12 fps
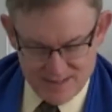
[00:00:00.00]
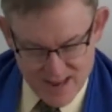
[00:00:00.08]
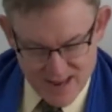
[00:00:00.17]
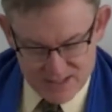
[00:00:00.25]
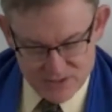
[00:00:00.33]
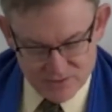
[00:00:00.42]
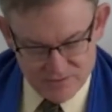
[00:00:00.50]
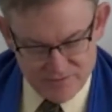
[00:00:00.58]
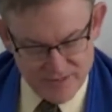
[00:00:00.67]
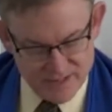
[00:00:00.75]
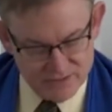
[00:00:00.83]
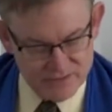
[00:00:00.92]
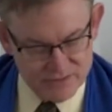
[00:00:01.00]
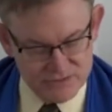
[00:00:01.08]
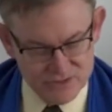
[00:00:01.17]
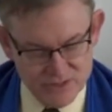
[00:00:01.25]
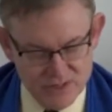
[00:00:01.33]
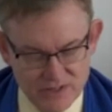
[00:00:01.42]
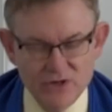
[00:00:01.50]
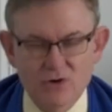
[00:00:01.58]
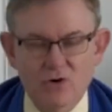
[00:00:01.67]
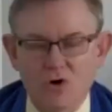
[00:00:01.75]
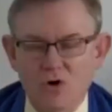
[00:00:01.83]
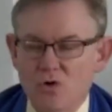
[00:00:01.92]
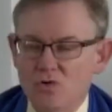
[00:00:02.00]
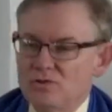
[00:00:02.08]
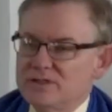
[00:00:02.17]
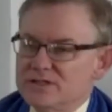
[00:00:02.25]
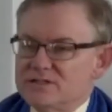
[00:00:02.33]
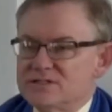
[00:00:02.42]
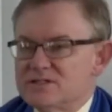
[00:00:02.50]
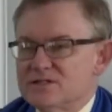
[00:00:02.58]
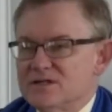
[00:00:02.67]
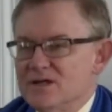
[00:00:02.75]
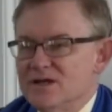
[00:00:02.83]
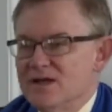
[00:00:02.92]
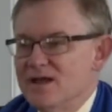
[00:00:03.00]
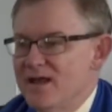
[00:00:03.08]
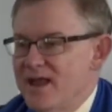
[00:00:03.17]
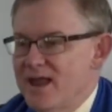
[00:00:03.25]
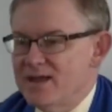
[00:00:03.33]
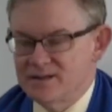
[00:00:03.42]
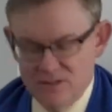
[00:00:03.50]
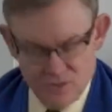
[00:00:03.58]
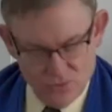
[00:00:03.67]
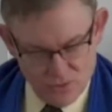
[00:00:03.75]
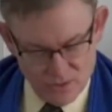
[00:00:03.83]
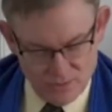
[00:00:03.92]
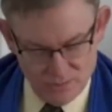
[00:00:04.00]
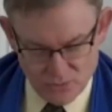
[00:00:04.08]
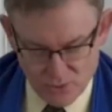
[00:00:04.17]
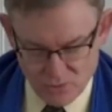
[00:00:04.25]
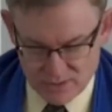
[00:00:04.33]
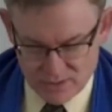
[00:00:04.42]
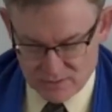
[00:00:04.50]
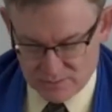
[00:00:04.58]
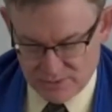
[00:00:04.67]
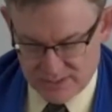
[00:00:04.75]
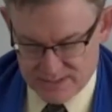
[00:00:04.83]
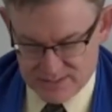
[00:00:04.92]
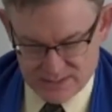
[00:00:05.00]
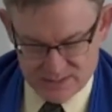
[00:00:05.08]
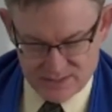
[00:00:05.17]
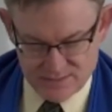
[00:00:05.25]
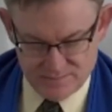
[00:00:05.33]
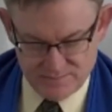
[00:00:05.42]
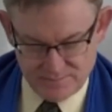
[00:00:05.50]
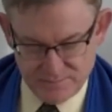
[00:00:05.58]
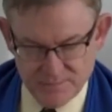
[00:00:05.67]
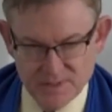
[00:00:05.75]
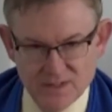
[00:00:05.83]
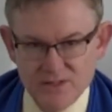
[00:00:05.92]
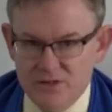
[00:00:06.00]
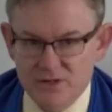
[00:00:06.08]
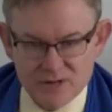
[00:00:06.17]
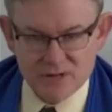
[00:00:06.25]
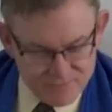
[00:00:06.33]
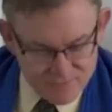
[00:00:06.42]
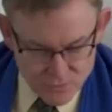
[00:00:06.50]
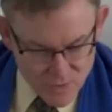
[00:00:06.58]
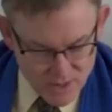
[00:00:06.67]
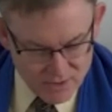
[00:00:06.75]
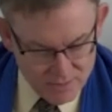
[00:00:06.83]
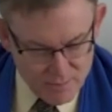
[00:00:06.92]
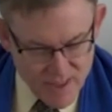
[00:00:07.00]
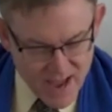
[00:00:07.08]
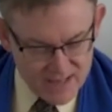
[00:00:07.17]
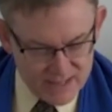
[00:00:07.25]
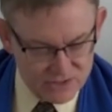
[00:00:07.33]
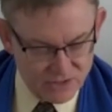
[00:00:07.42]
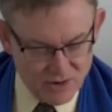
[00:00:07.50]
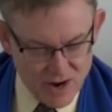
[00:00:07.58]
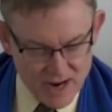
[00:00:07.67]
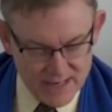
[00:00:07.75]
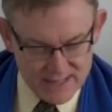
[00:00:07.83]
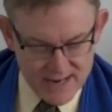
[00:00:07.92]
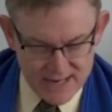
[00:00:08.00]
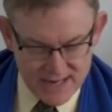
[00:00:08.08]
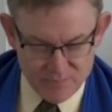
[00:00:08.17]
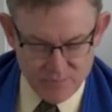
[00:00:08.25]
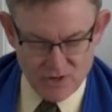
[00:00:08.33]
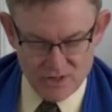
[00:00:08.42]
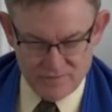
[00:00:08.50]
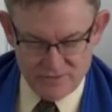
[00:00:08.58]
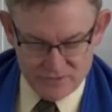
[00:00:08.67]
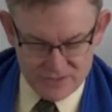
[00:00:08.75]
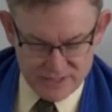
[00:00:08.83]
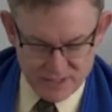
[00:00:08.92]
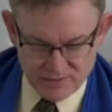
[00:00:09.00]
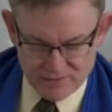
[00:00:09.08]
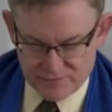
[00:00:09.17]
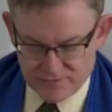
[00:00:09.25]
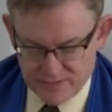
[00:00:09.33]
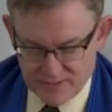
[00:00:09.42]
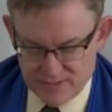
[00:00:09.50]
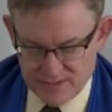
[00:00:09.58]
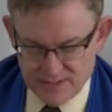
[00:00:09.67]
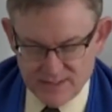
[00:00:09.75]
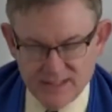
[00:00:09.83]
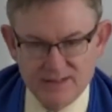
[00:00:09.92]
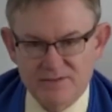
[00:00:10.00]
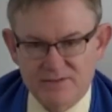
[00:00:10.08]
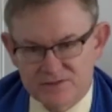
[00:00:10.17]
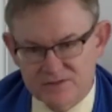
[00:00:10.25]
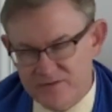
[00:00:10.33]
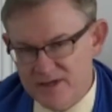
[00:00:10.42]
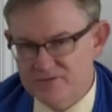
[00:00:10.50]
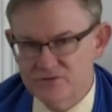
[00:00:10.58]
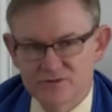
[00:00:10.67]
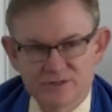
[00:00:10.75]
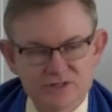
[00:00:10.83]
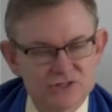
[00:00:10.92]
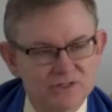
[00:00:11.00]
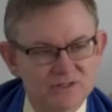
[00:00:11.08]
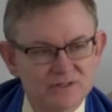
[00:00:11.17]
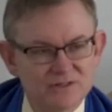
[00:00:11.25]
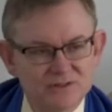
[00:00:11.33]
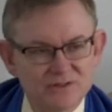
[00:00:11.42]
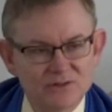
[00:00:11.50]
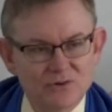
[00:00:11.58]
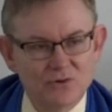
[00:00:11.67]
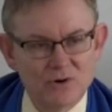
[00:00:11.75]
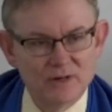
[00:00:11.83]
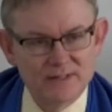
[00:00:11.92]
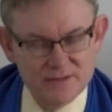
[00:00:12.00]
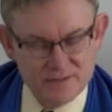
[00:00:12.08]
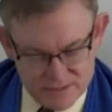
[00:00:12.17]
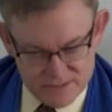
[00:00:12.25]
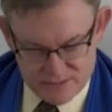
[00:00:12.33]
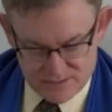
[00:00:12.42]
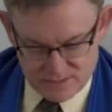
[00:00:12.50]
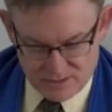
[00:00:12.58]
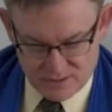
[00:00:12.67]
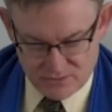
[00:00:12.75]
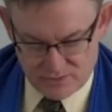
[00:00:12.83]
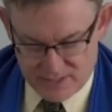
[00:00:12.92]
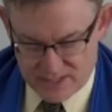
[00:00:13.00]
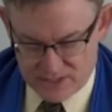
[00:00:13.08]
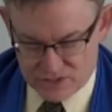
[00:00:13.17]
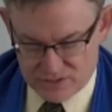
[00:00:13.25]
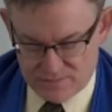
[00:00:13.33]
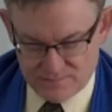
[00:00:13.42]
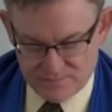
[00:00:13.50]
and your failures, your wholeness and your broken places. You don't have to wear a mask or hide any part of yourself in this faith tradition or in this congregation.